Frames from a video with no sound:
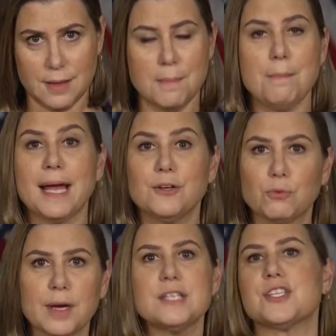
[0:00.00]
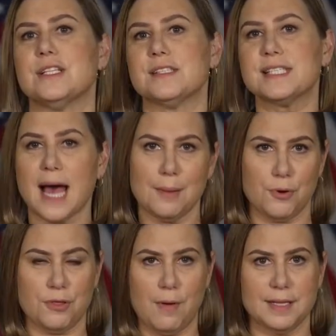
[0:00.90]
Migration, cyber
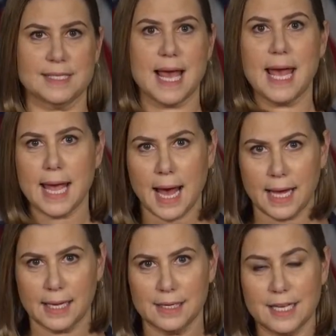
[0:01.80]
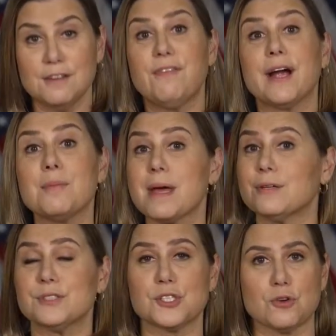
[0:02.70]
threats, AI, environmental
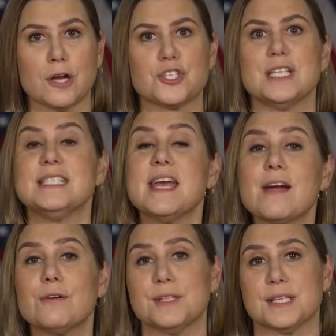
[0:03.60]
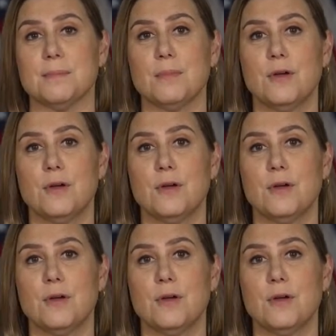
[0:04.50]
destruction, terrorism.